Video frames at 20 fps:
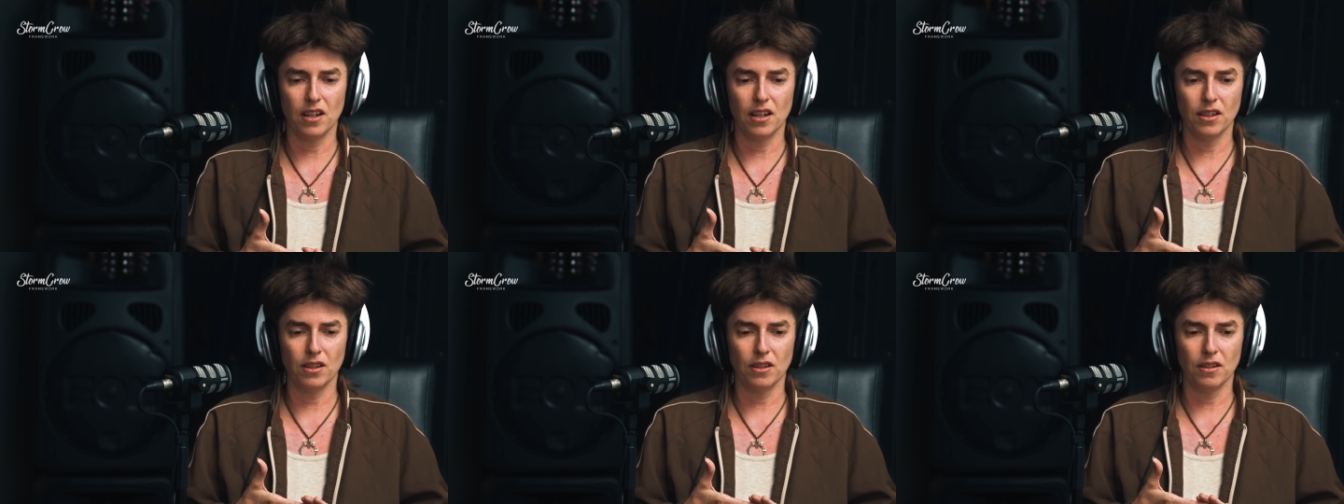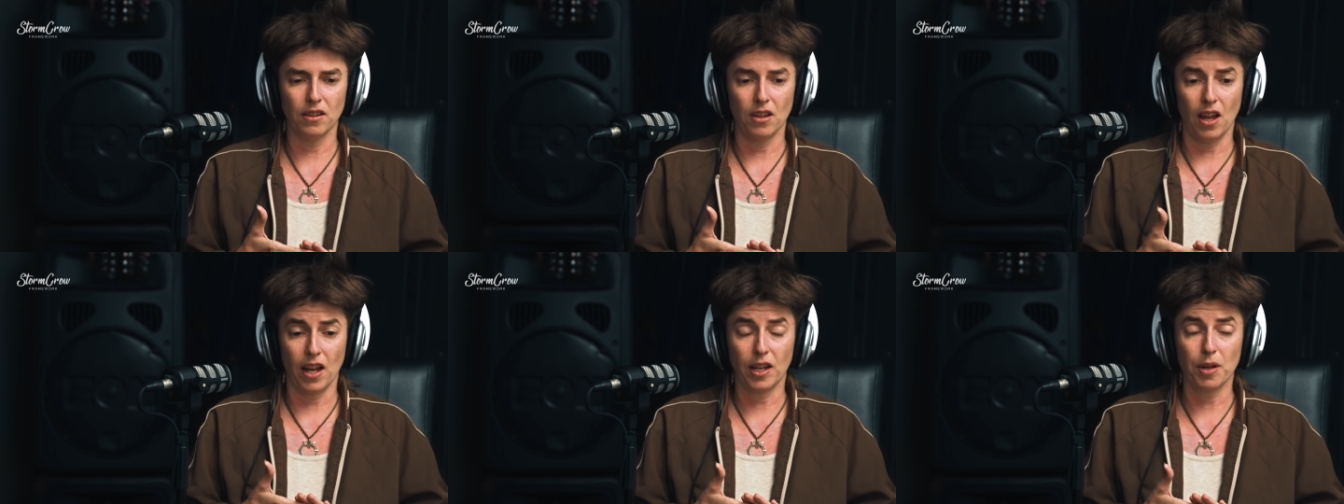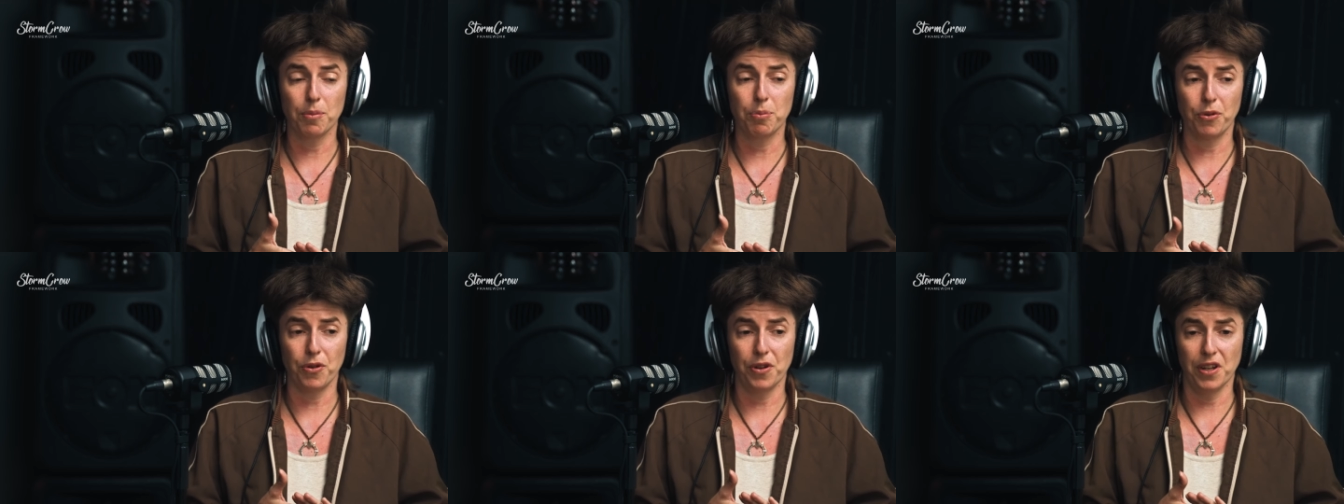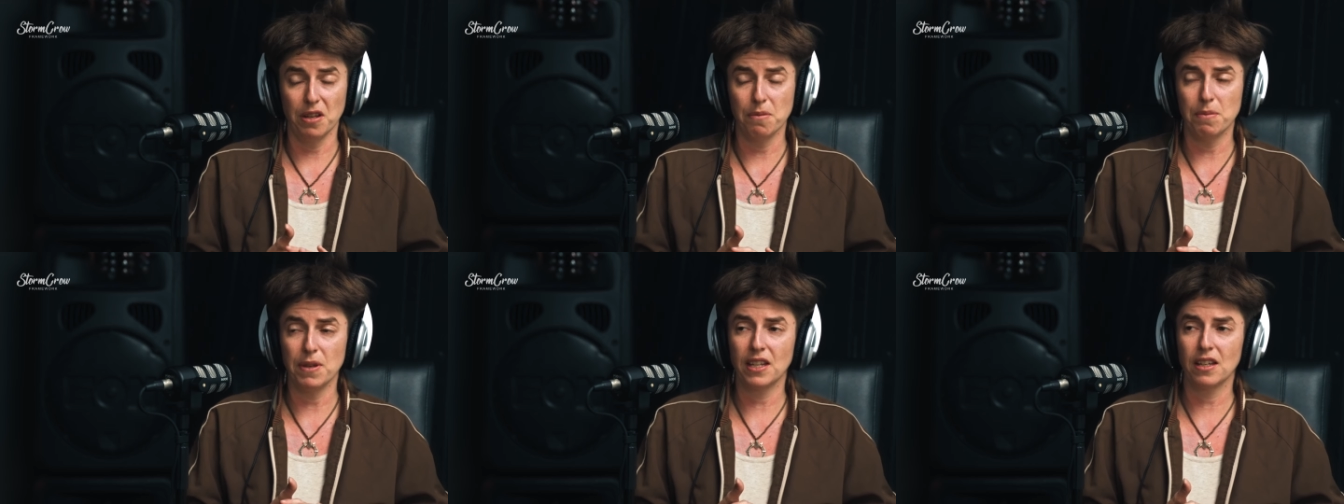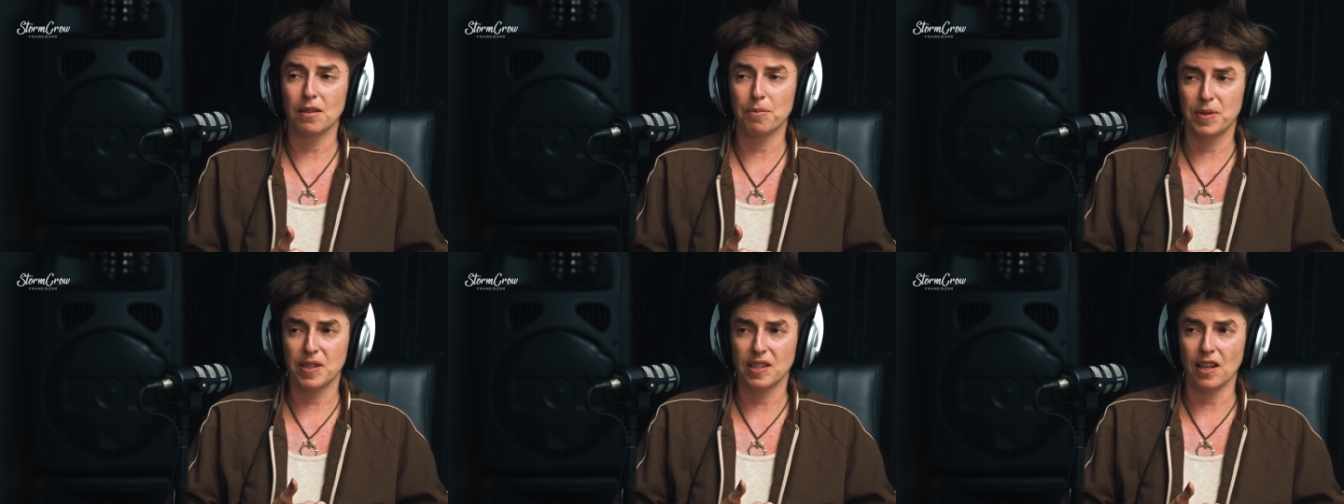a pretty big
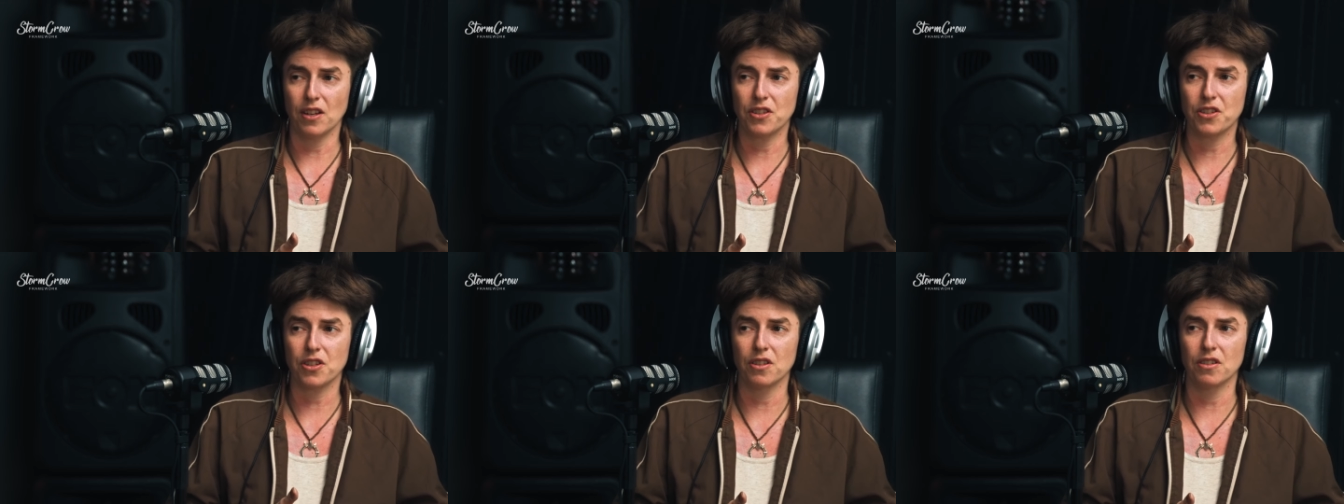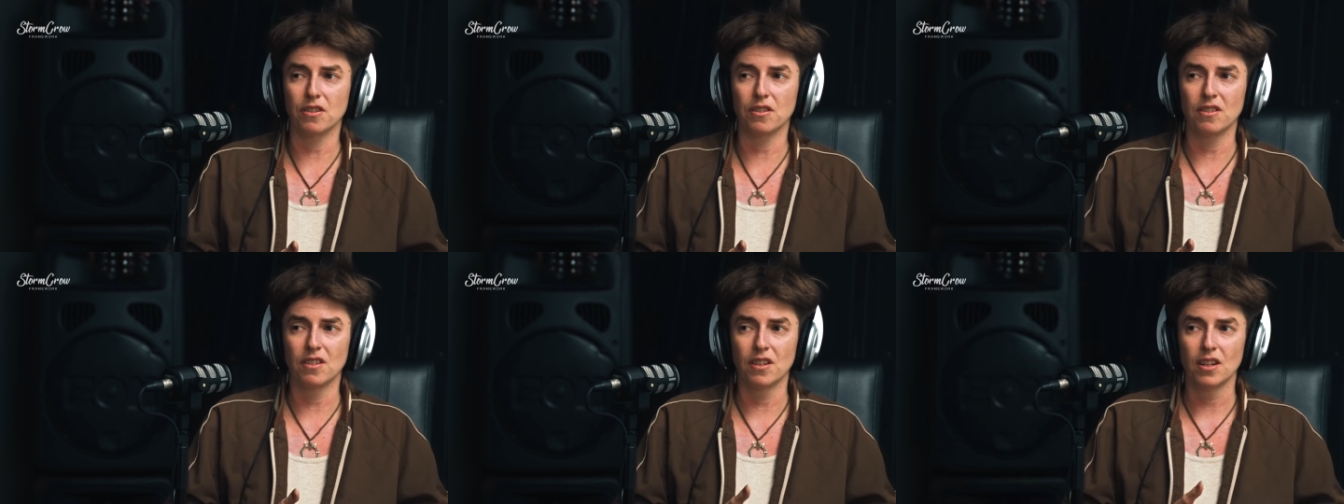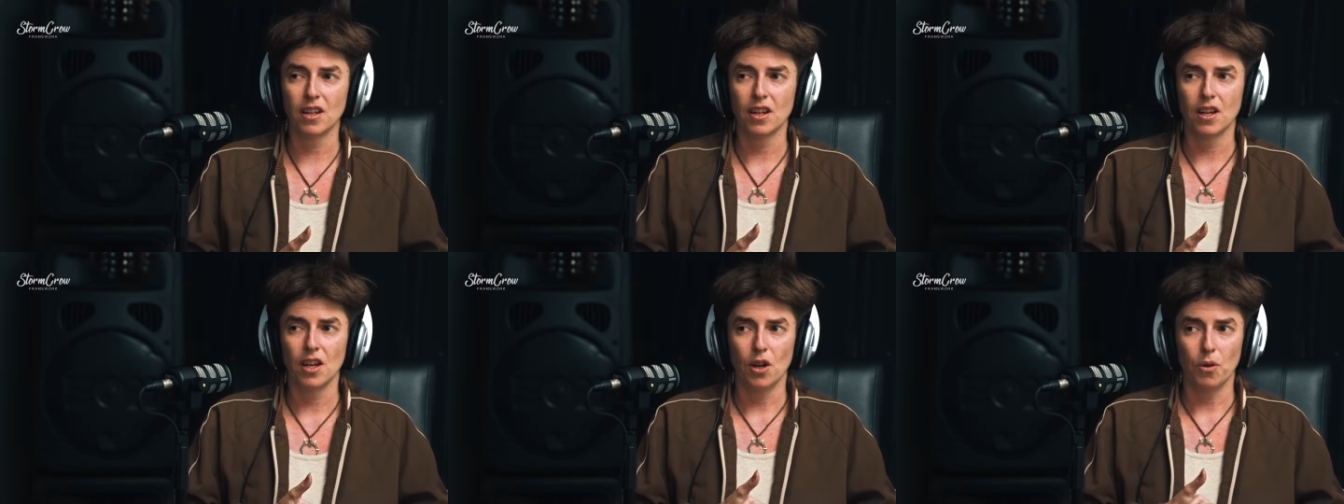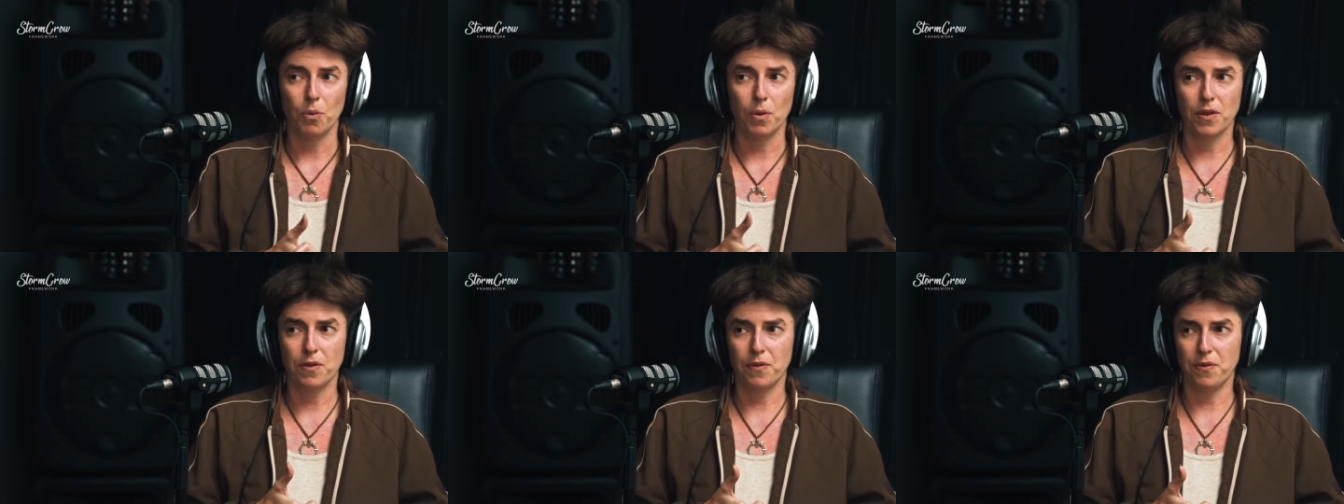obsession with